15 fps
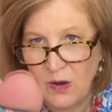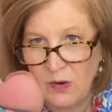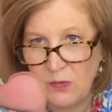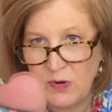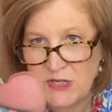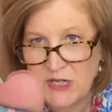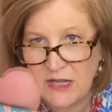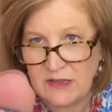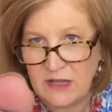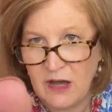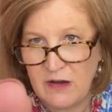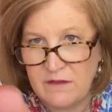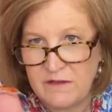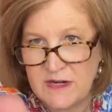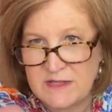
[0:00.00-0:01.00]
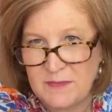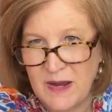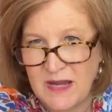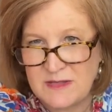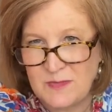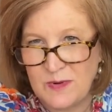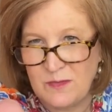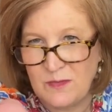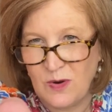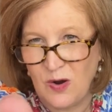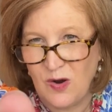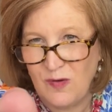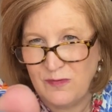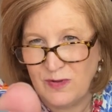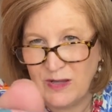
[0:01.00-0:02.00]
which I love because my husband
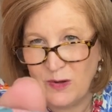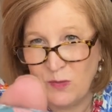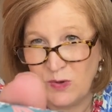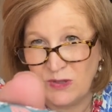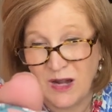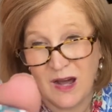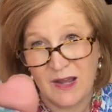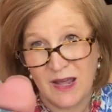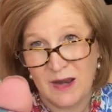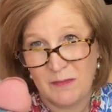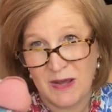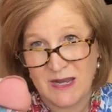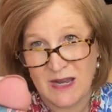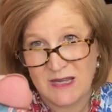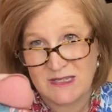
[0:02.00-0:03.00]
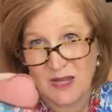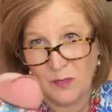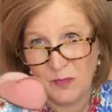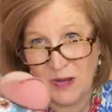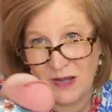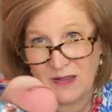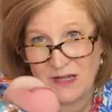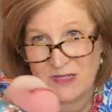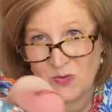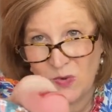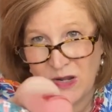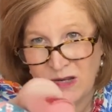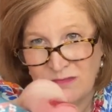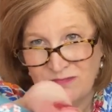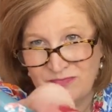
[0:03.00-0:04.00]
hopefully will not get in my desk and pick this
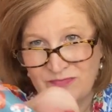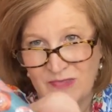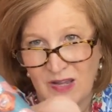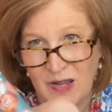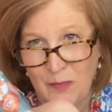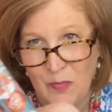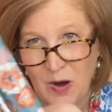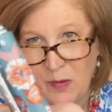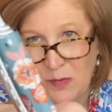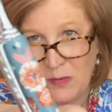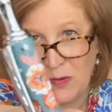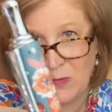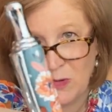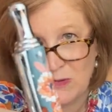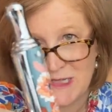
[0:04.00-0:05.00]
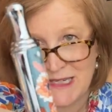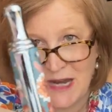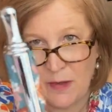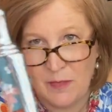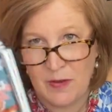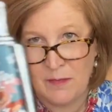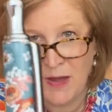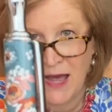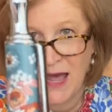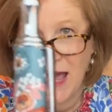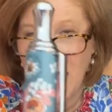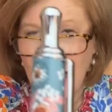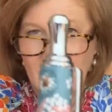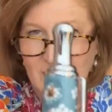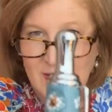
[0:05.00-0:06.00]
one. It probably won't stop him.
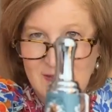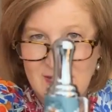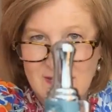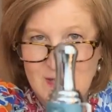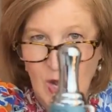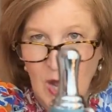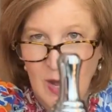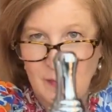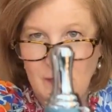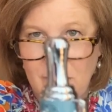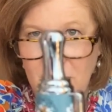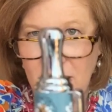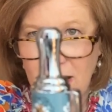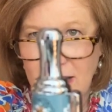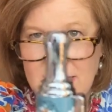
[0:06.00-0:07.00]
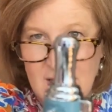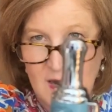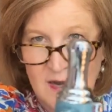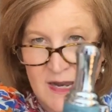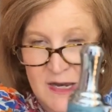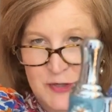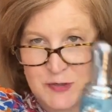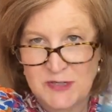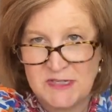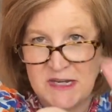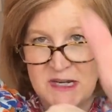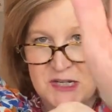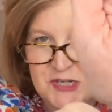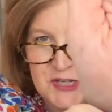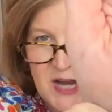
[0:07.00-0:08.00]
Look at the top of it. It's got an interesting
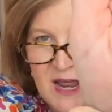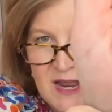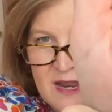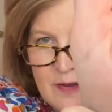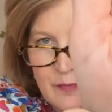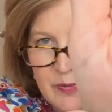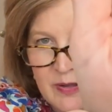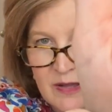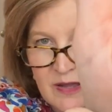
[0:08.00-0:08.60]
shape.